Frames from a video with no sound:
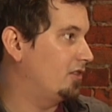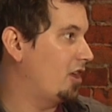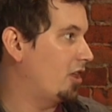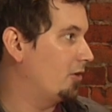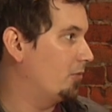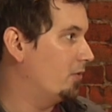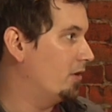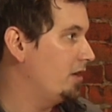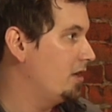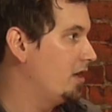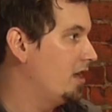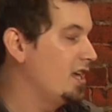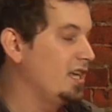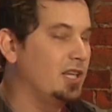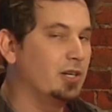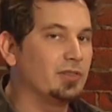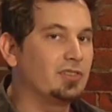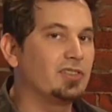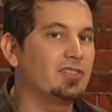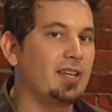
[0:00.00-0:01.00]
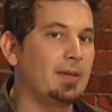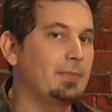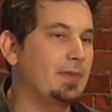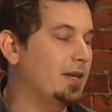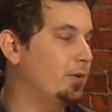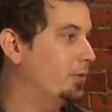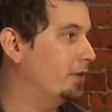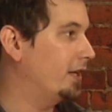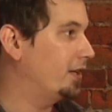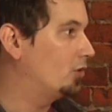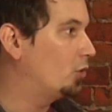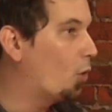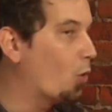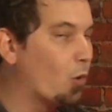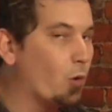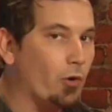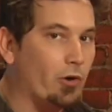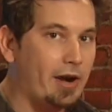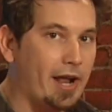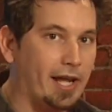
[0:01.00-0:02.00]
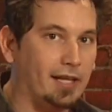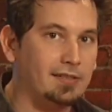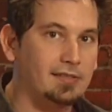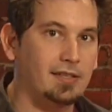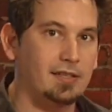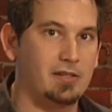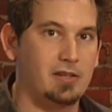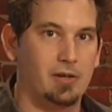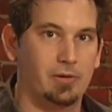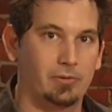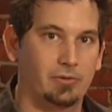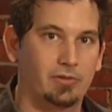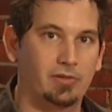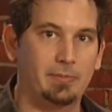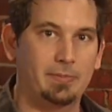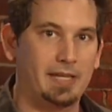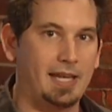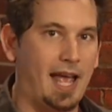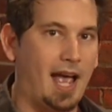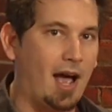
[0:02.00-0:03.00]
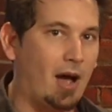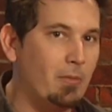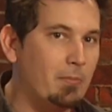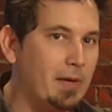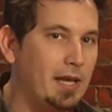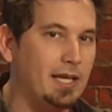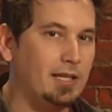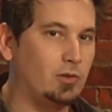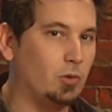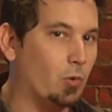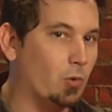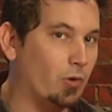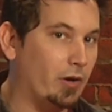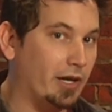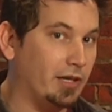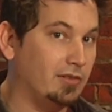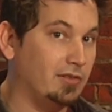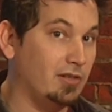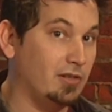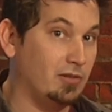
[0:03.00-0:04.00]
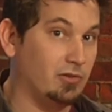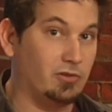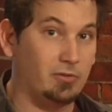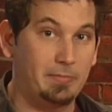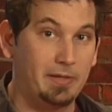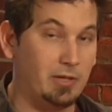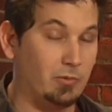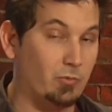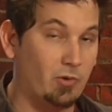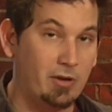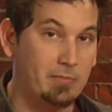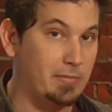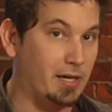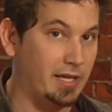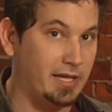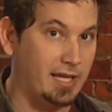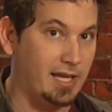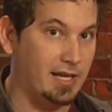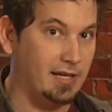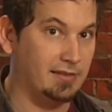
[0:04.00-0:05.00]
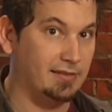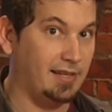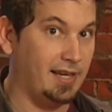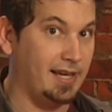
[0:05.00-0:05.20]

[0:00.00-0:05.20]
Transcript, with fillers: another one. You know, it's the same thing with like Tor exit nodes. I mean, how many Tor exit nodes are being run by the N S